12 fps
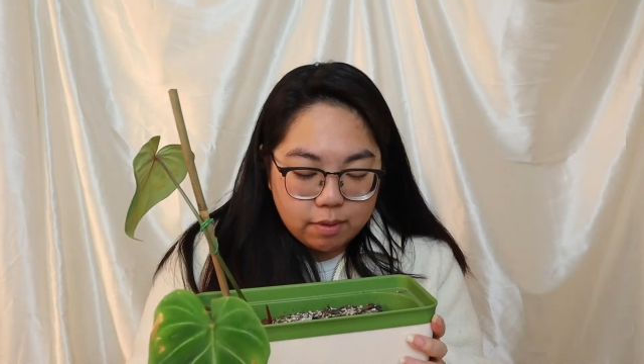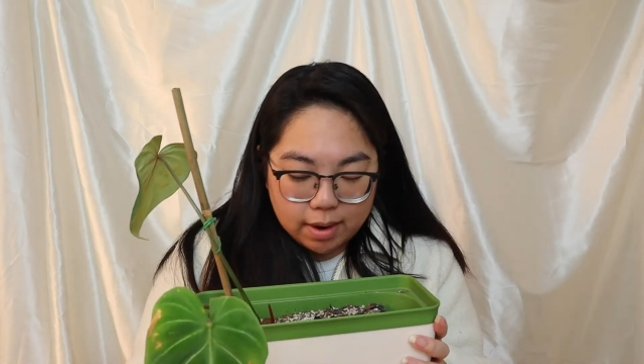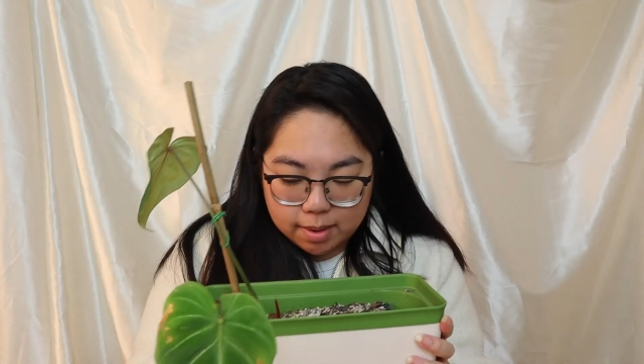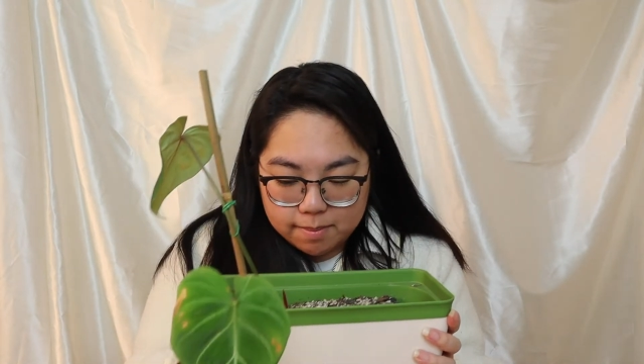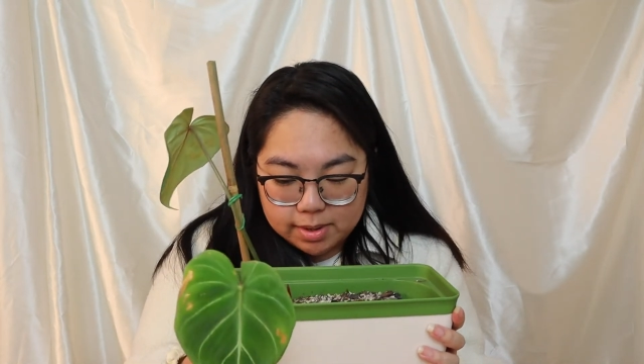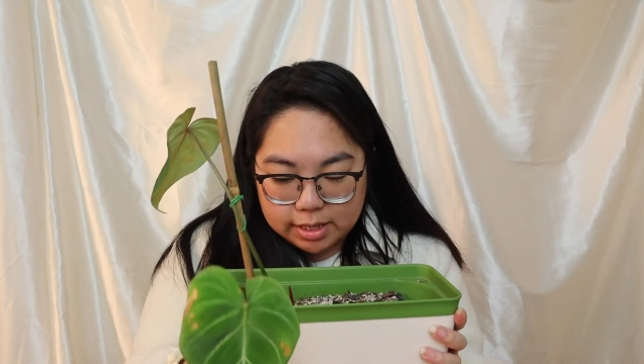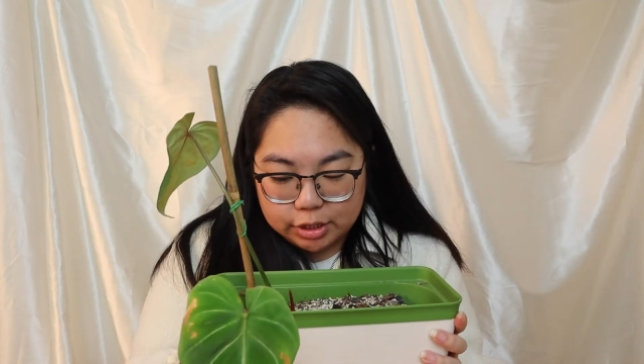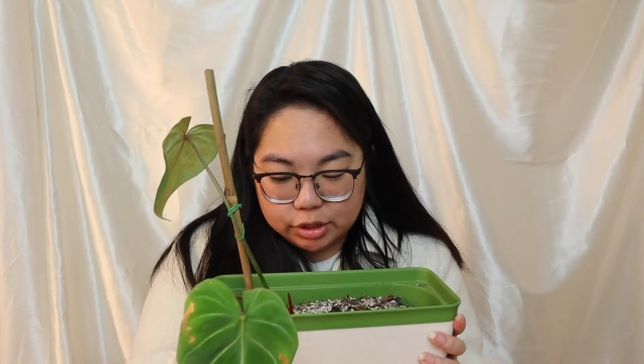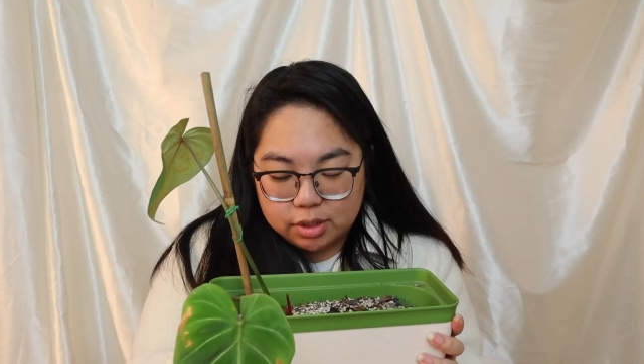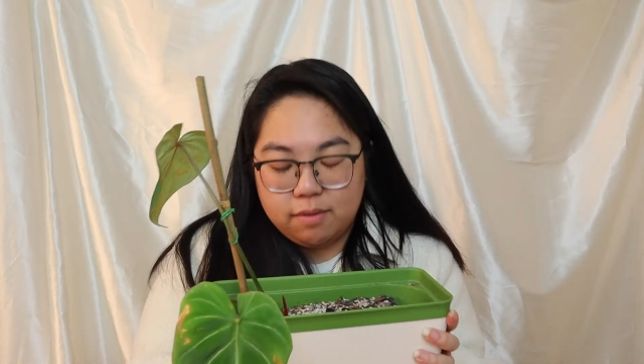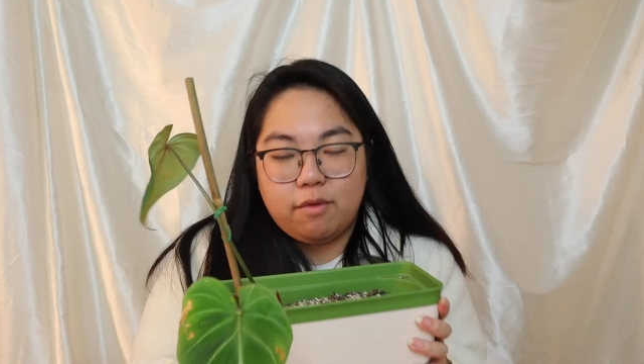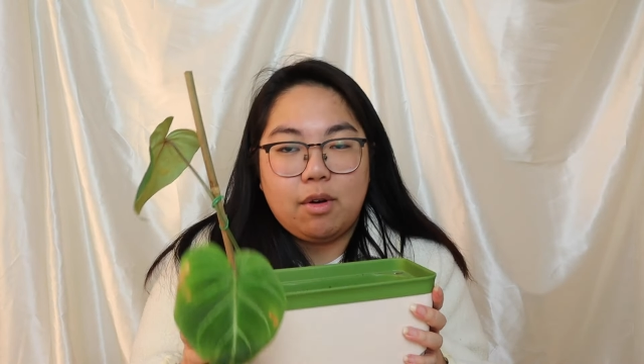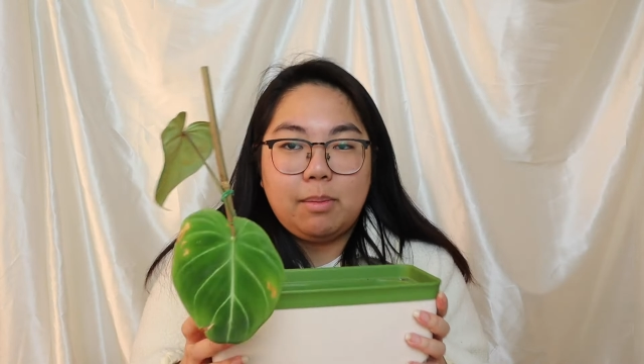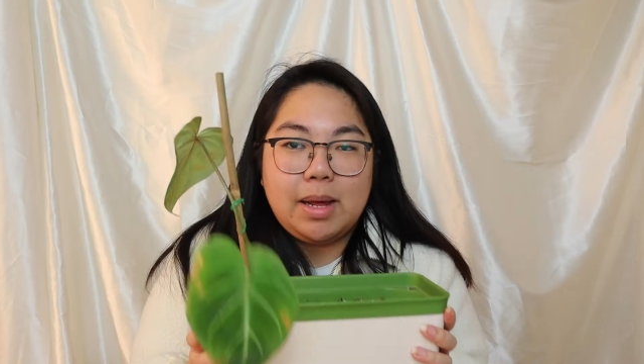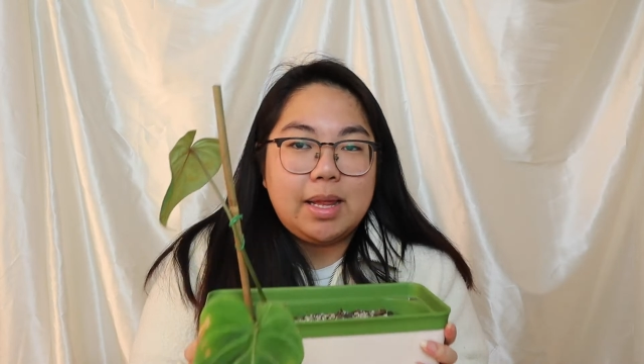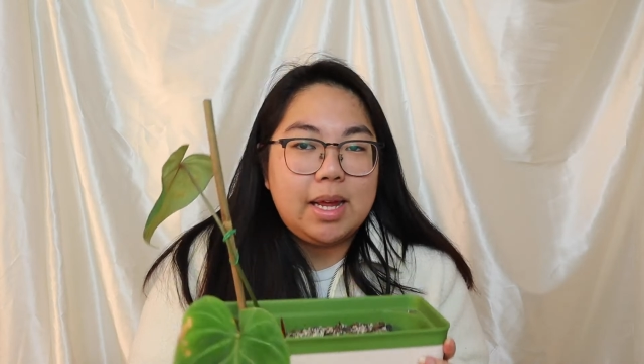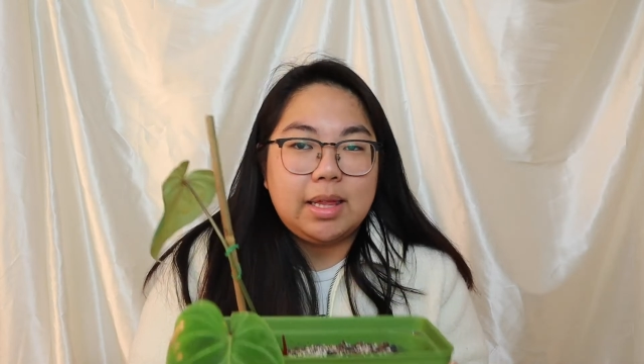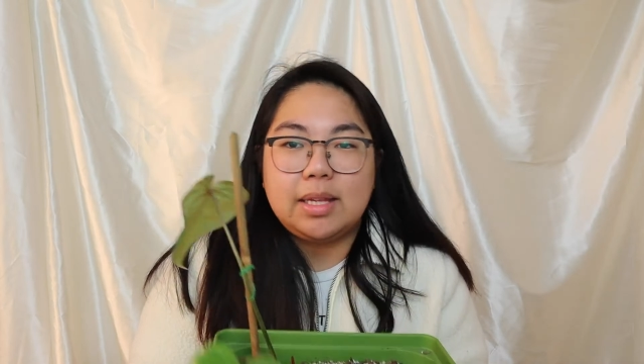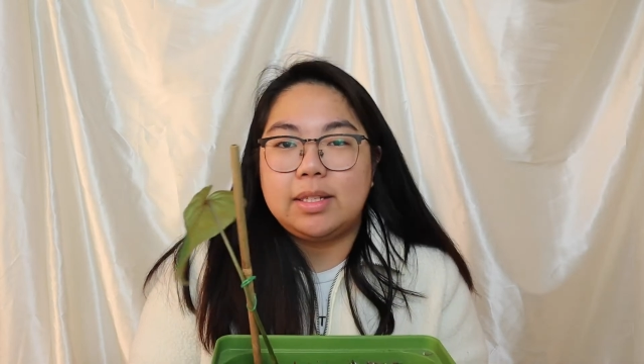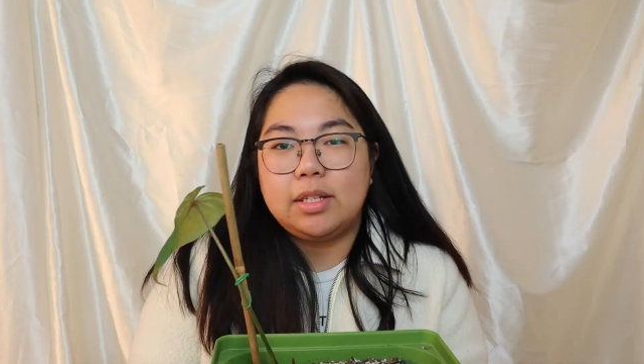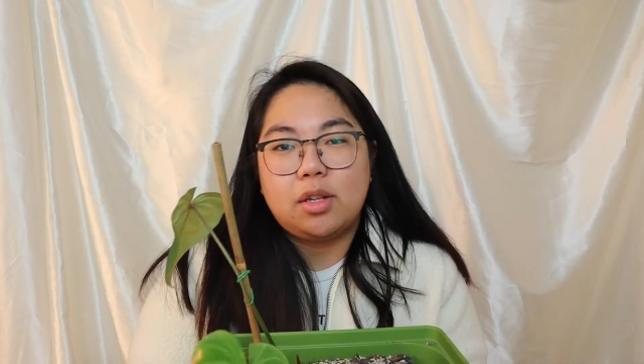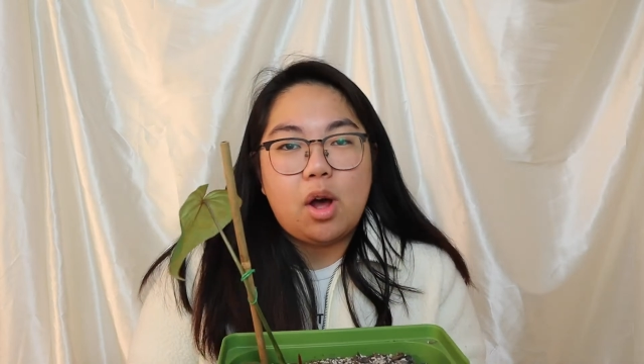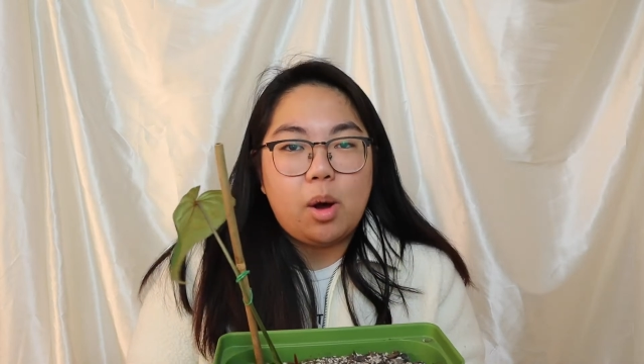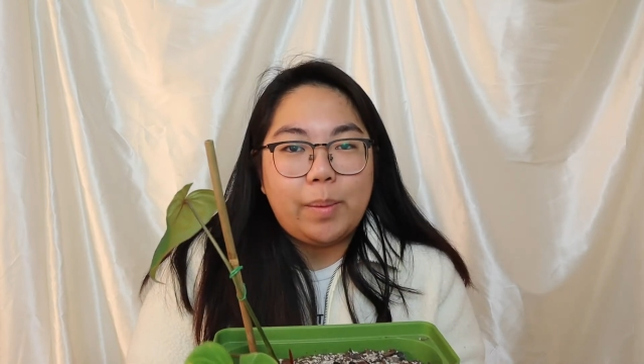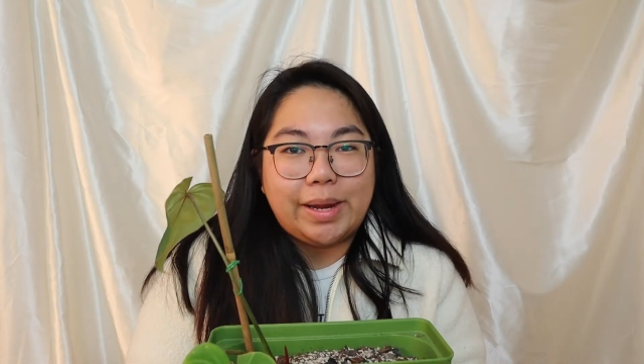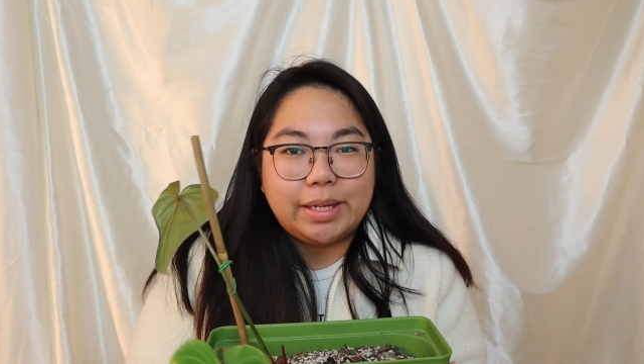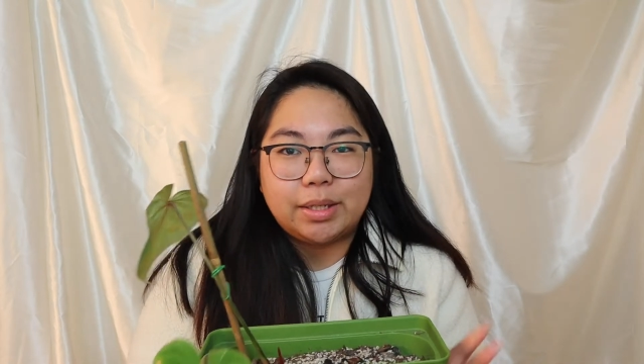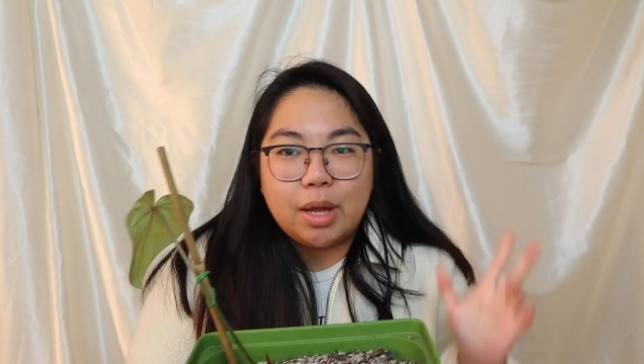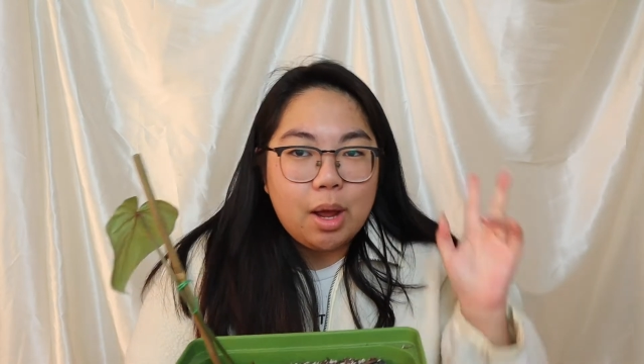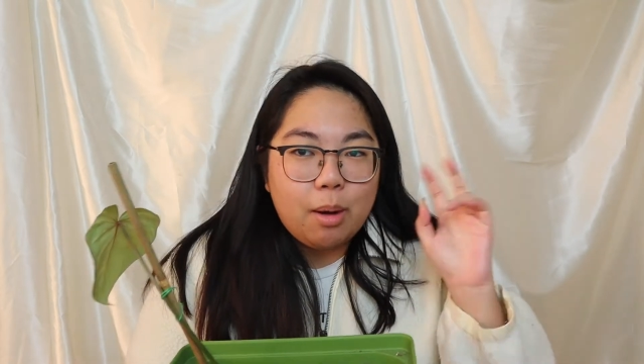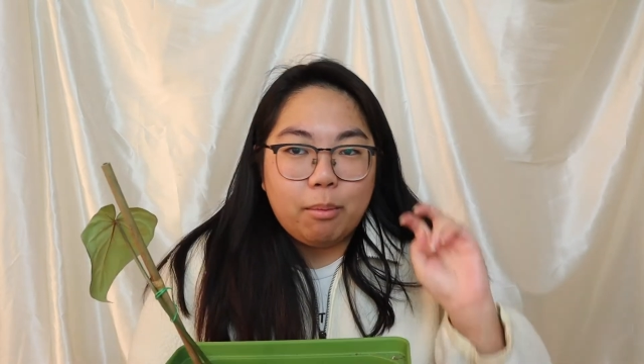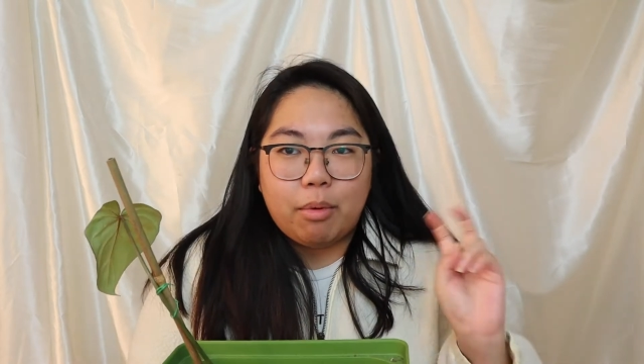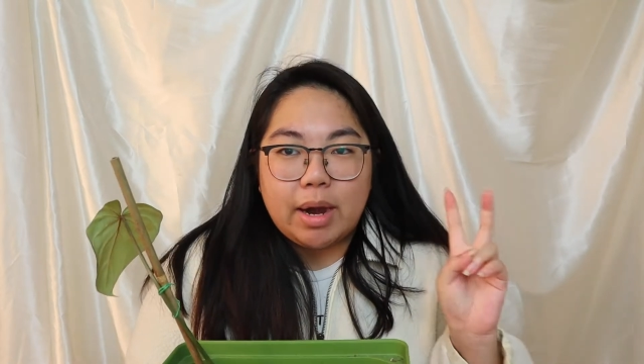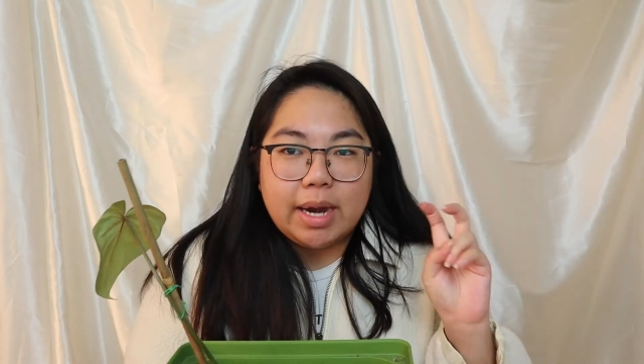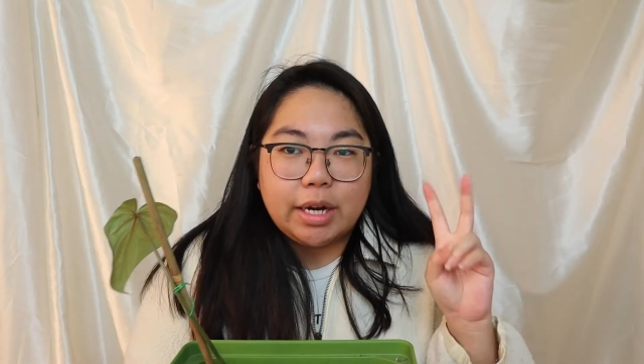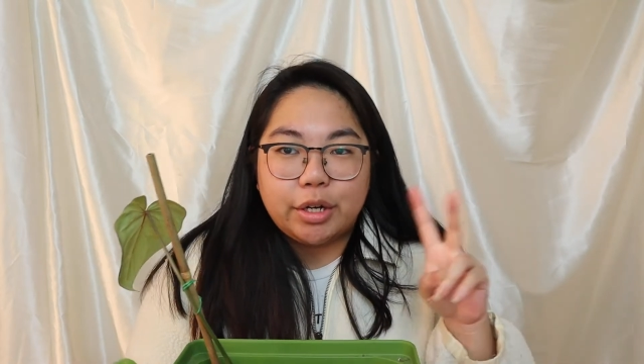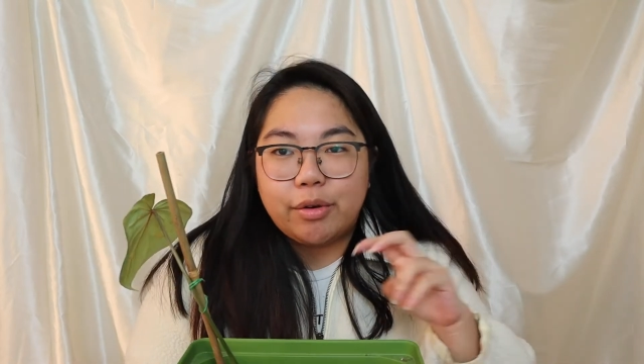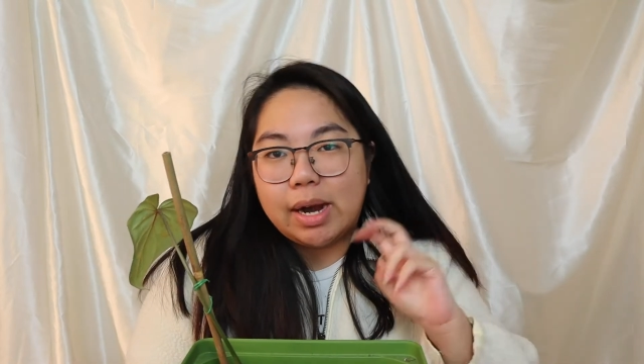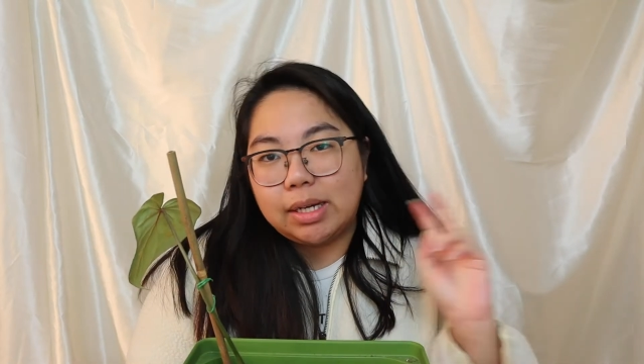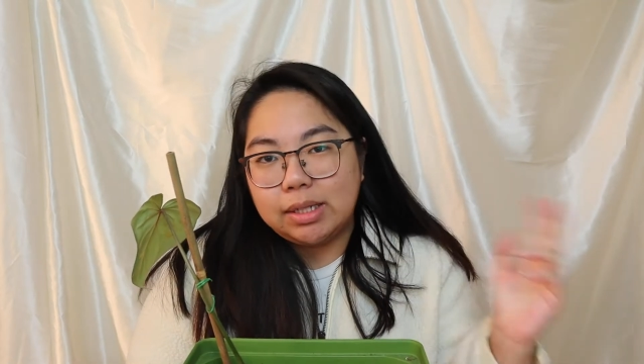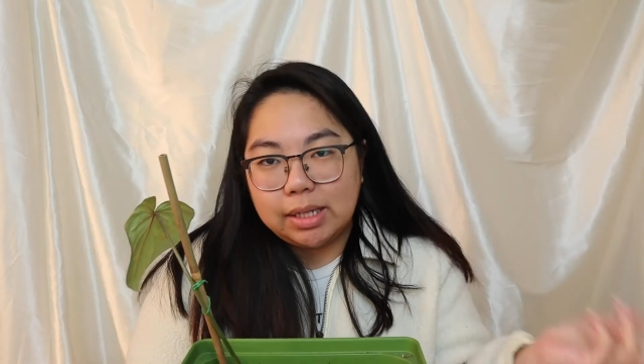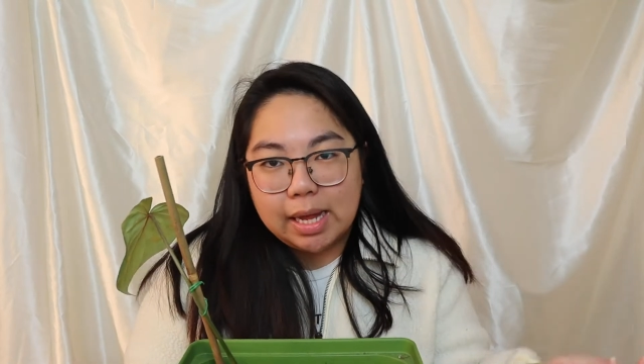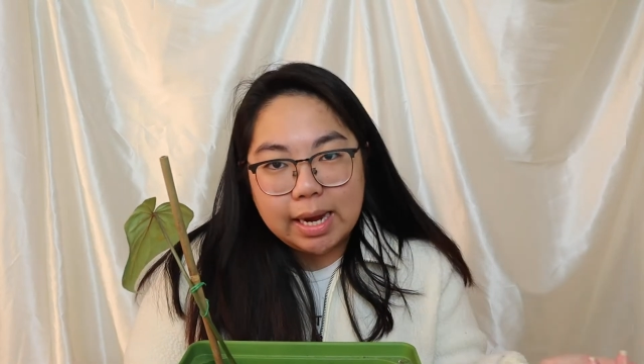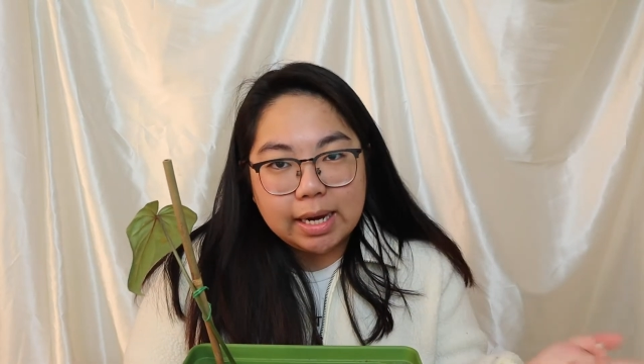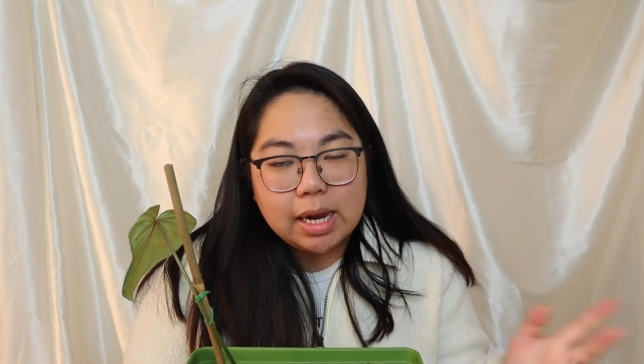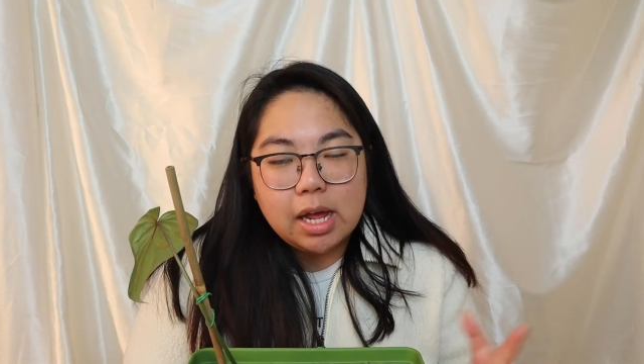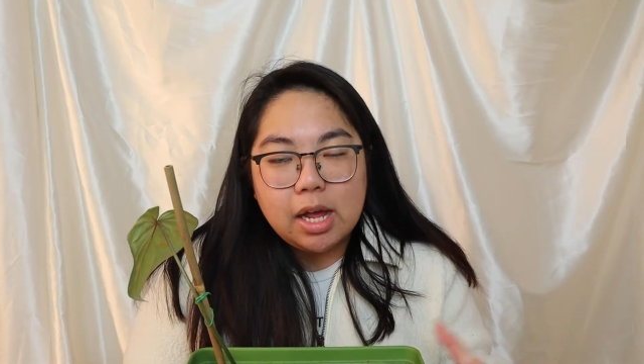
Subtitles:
recommendation for a plant like this is always bright indirect light.